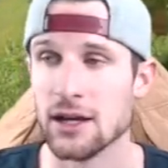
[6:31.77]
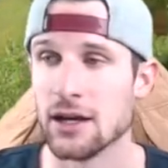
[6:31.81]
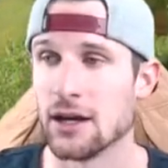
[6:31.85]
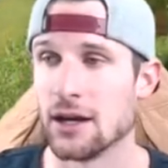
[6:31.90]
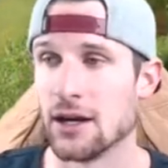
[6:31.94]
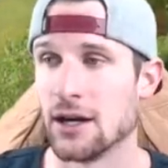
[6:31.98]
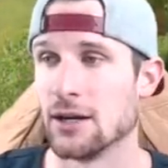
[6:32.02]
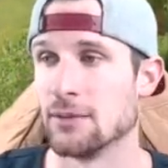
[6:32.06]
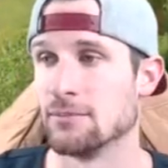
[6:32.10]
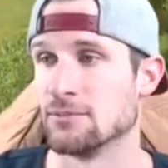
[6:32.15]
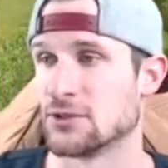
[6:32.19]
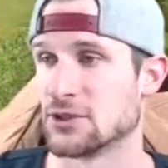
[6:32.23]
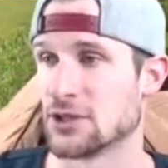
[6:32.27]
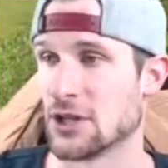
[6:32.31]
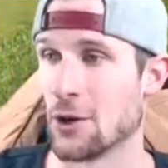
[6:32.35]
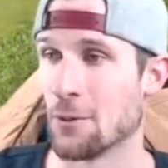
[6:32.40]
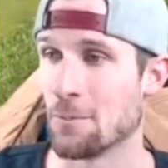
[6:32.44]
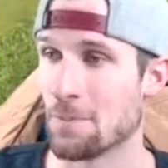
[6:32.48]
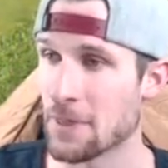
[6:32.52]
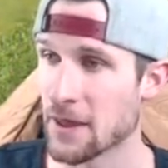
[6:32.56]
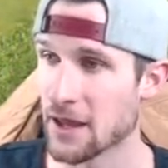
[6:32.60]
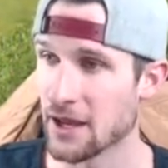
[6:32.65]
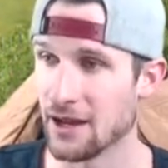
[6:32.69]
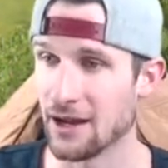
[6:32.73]
Um,
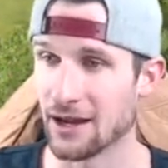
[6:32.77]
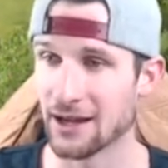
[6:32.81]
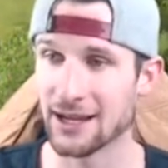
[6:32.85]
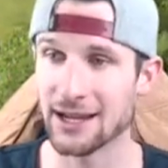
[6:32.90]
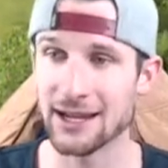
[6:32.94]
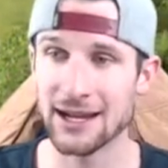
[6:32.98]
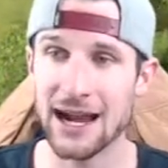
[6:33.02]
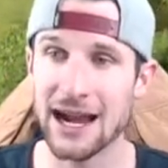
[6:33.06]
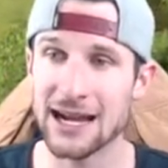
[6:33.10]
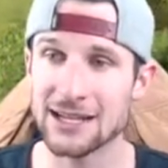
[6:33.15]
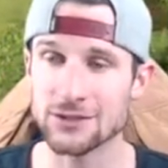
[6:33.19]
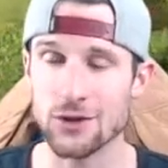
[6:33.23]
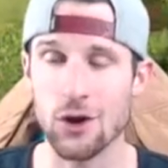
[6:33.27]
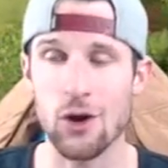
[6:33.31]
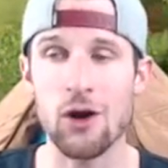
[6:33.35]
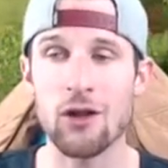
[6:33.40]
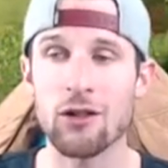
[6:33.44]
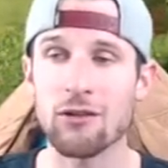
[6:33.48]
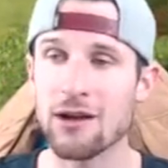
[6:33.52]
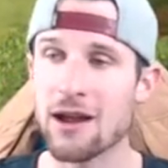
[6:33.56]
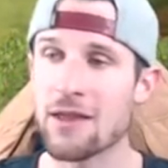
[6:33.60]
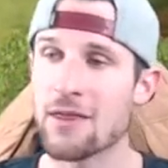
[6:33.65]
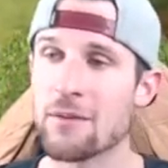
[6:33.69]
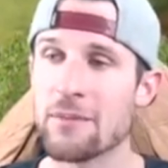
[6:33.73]
so again, guys,
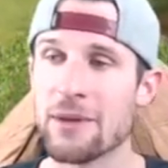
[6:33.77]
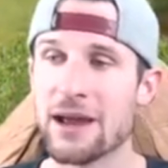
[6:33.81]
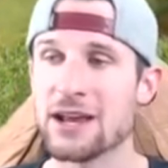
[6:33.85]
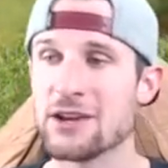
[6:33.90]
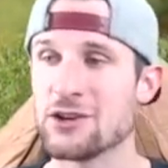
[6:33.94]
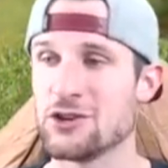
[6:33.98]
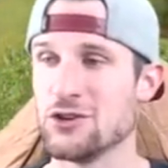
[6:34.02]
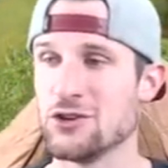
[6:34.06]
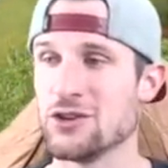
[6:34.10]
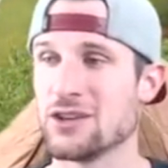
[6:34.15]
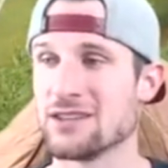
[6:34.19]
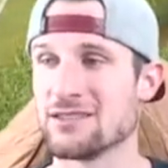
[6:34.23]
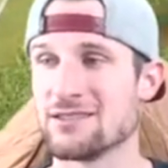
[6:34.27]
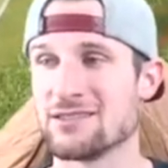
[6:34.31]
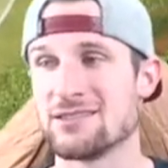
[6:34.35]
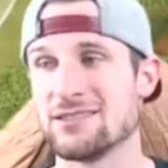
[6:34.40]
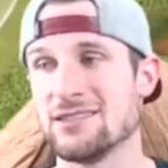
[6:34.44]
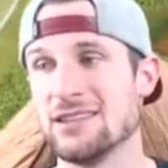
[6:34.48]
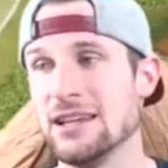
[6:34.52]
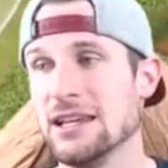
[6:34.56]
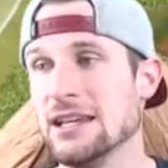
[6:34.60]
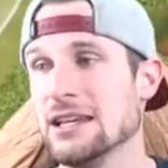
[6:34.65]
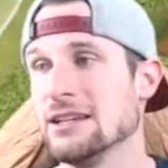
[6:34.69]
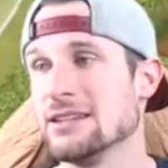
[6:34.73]
all around the base, you can
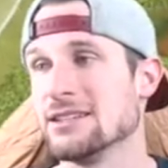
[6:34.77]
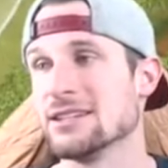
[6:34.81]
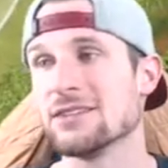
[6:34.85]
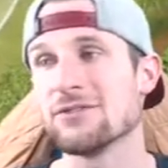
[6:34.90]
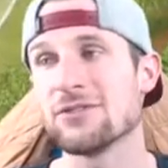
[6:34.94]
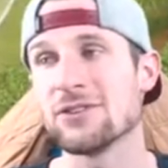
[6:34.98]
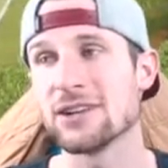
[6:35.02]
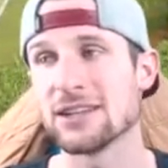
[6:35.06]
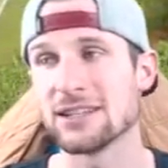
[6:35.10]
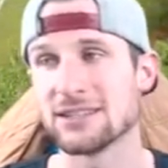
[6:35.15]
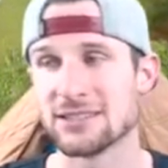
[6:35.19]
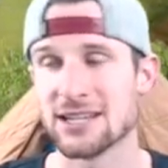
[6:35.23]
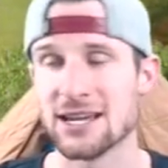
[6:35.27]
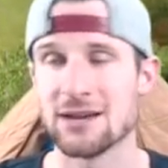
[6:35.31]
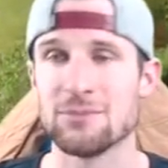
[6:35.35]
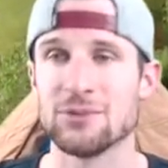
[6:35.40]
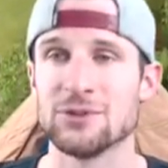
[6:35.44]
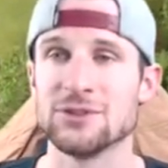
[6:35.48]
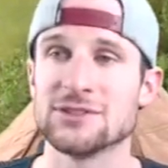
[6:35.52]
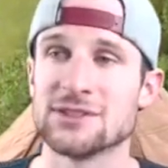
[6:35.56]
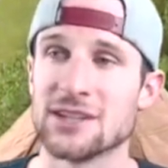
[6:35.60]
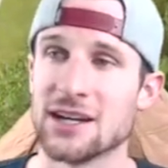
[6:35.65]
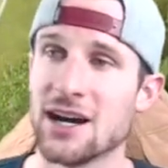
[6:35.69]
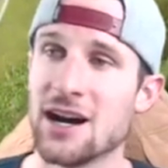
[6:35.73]
see different
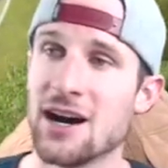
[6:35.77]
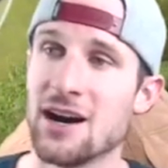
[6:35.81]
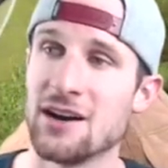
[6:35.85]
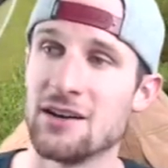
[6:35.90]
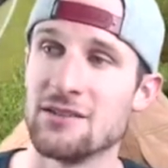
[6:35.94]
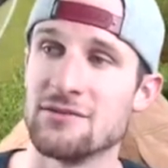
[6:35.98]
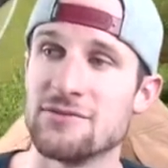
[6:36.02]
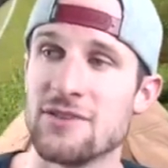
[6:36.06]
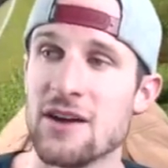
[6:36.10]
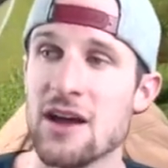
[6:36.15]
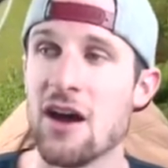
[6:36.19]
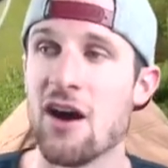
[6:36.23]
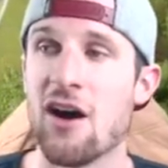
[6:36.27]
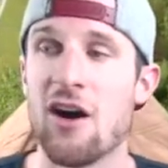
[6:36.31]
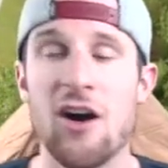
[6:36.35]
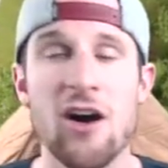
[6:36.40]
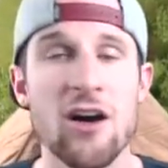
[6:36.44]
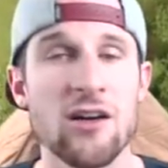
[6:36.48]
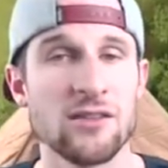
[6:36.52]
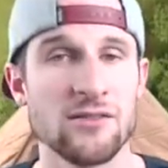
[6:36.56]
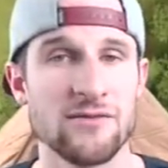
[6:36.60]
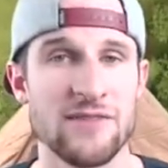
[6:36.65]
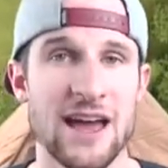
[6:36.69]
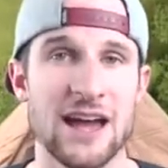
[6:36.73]
examples of
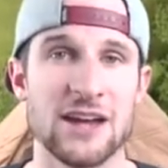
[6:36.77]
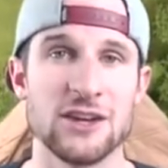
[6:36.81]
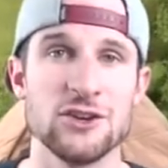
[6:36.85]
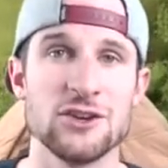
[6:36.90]
all of that.